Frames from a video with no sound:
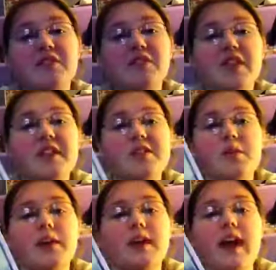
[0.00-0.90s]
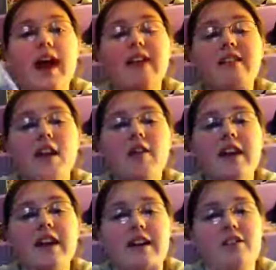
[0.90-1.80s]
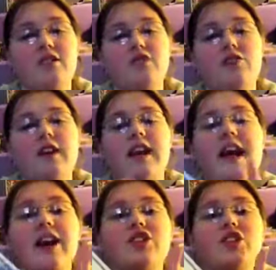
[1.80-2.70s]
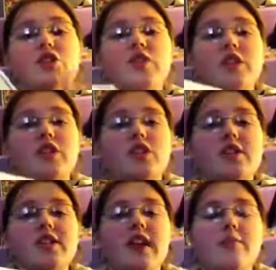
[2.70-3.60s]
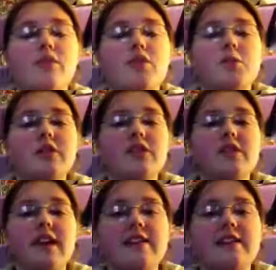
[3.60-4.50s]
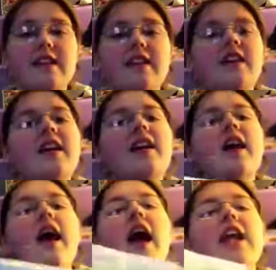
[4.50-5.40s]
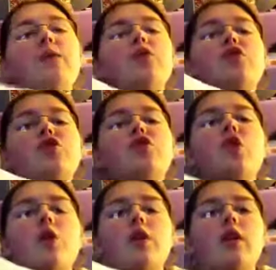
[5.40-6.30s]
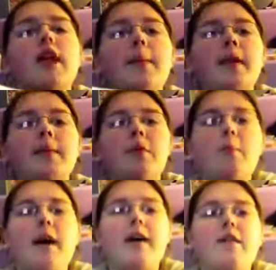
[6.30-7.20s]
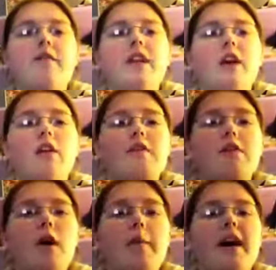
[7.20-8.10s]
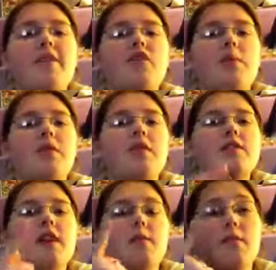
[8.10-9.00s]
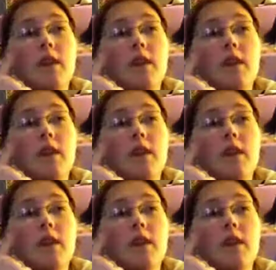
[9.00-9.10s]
really enjoyed it. I love Hannah Harrington's writing. I actually just finished her second book, Speechless, last night, and it was so good. I'm gonna put my video review up after I put this up,